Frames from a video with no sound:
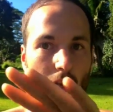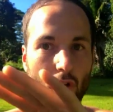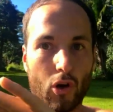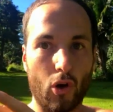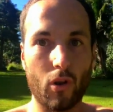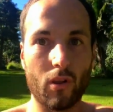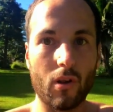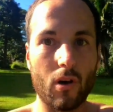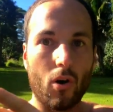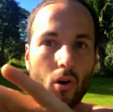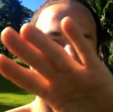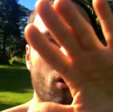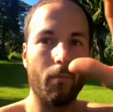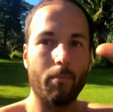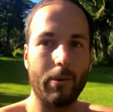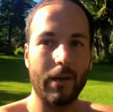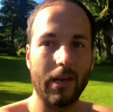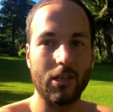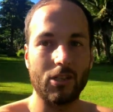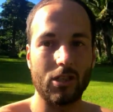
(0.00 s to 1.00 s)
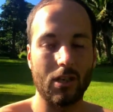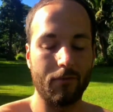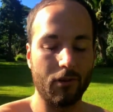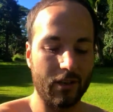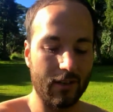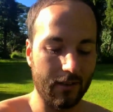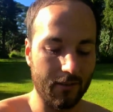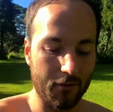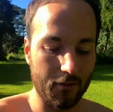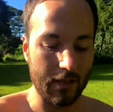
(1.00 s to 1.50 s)
Learn the whole picture if
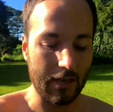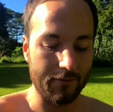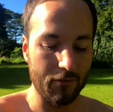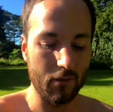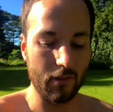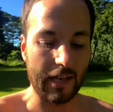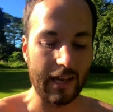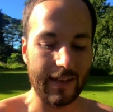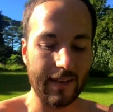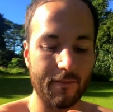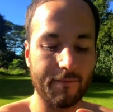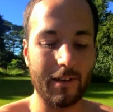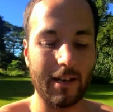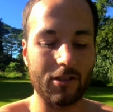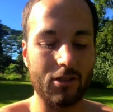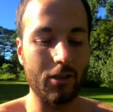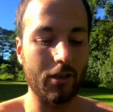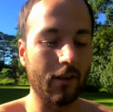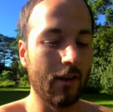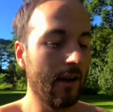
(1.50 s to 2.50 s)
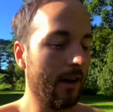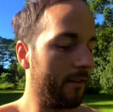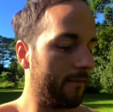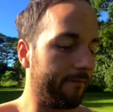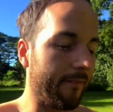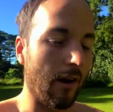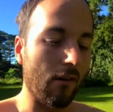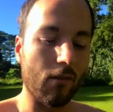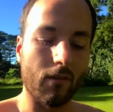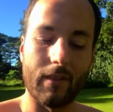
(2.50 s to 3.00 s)
you're gonna do that. If you like an investor,
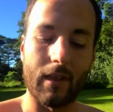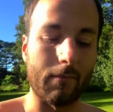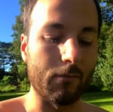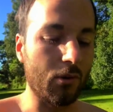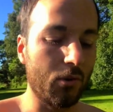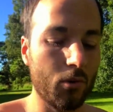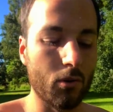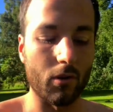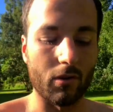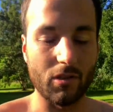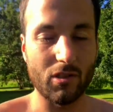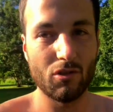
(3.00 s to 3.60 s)
follow them, cool.